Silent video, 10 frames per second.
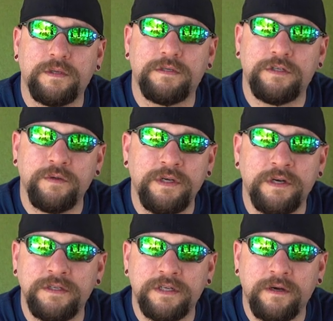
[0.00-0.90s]
2
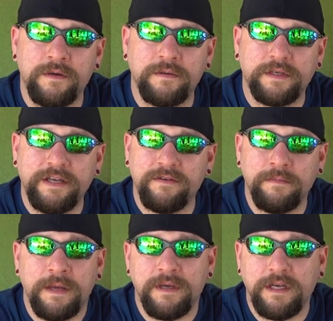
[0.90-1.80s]
years ago, even
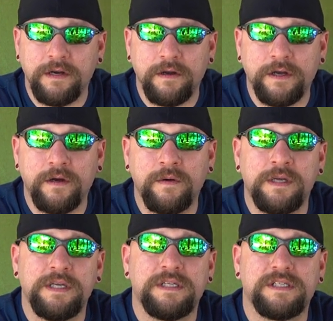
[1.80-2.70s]
maybe a year ago,
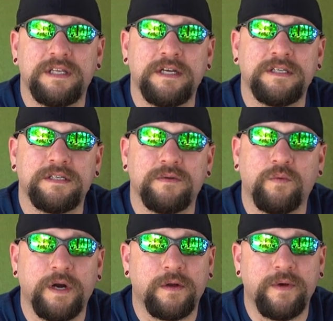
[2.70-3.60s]
slugs
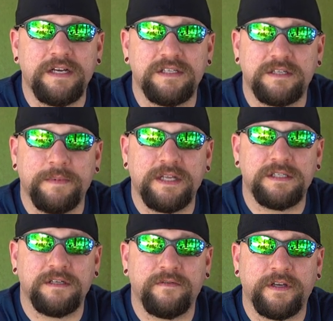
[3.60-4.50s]
weren't quite as
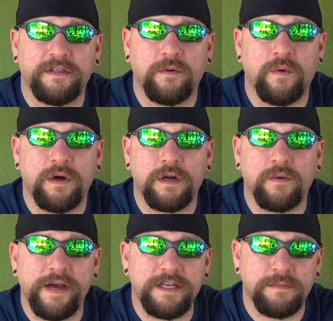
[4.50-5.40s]
expensive, and there weren't
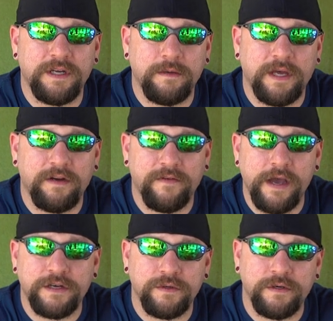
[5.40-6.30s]
quite as many
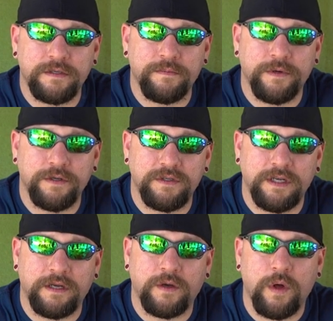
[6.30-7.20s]
manufacturers
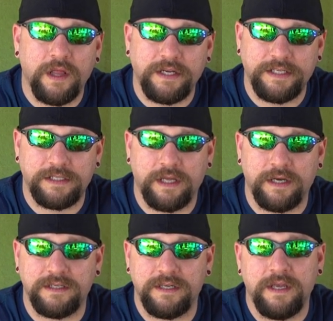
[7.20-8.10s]
producing quality
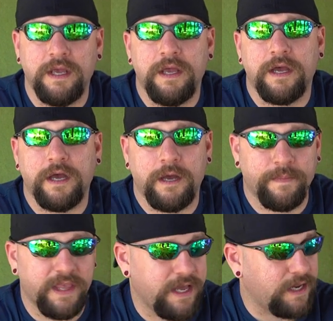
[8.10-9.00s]
slugs.
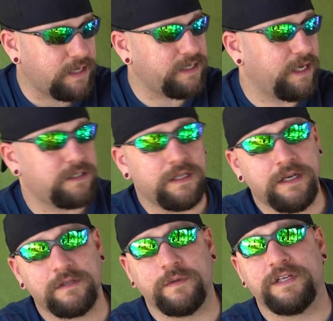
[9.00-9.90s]
The NSA
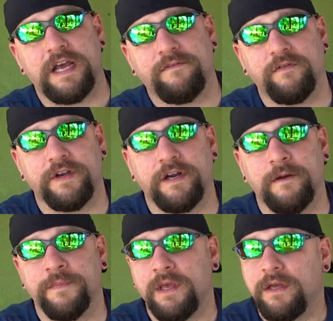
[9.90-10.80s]
slugs, which I have over
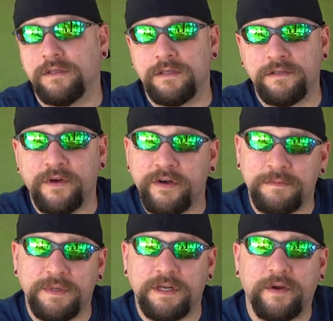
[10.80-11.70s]
here, those have always
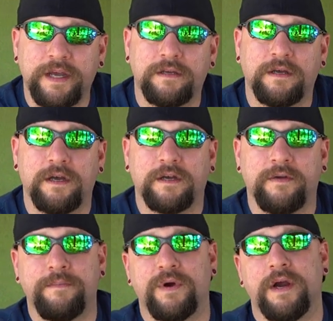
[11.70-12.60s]
been a
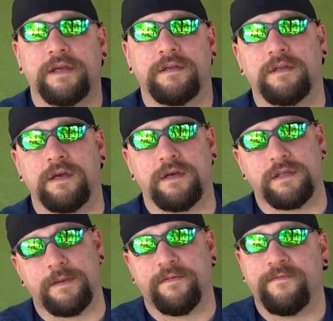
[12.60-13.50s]
great bargain.
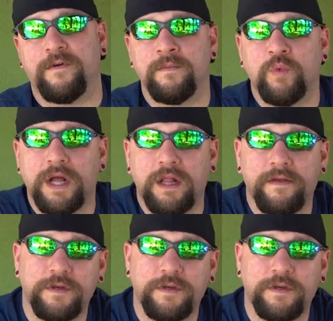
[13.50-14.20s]
They perform well if you